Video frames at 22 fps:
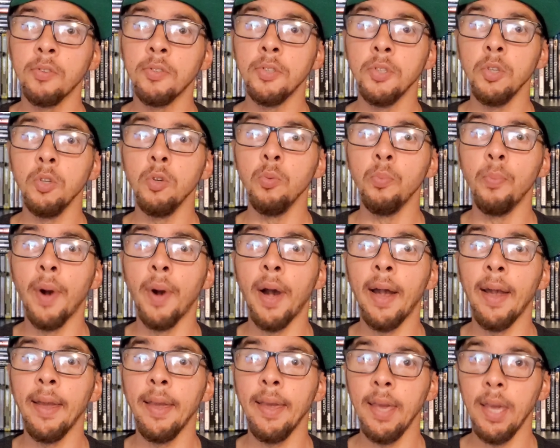brought to you
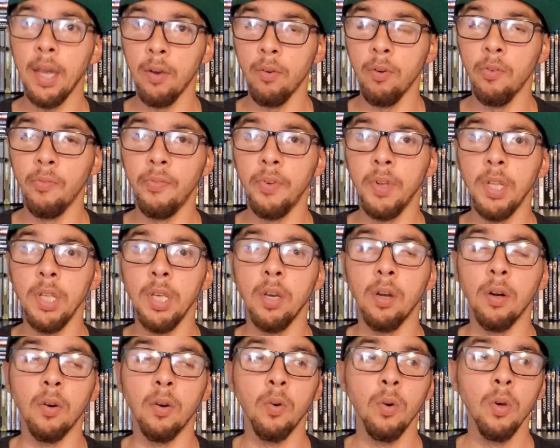by
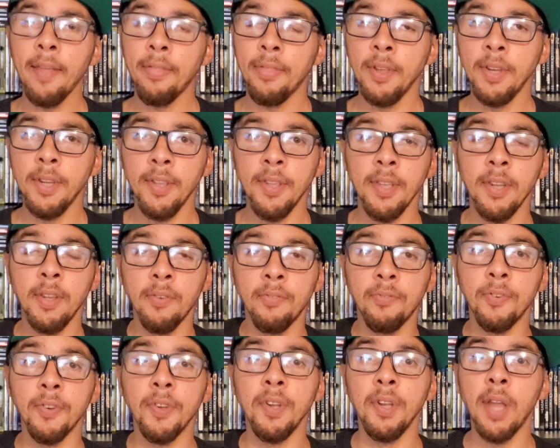arrowvideo. I think they did
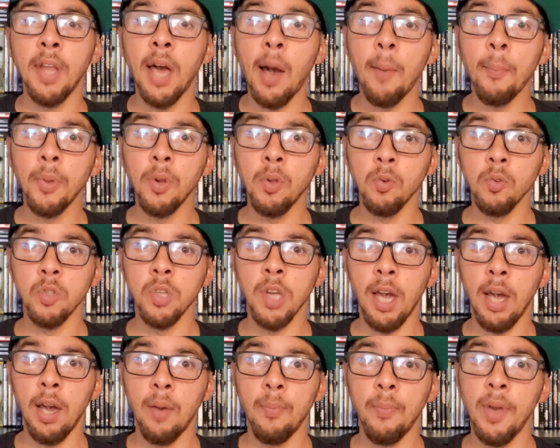a phenomenal
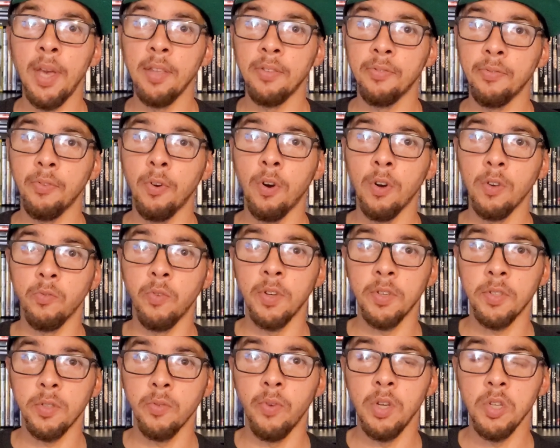job as far as
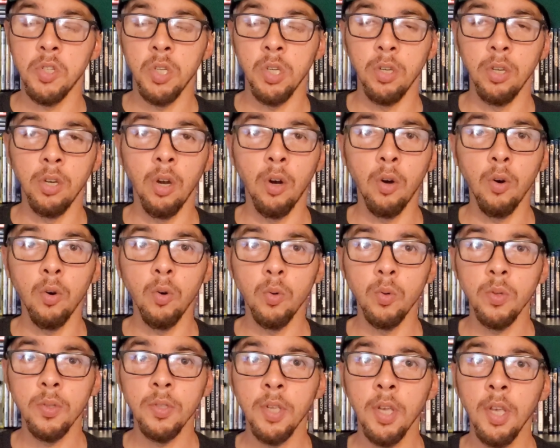restoration
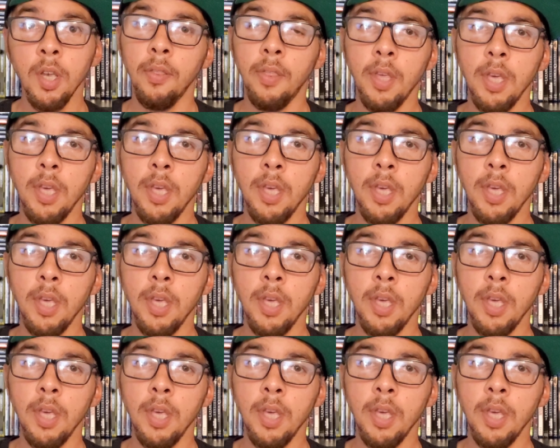goes.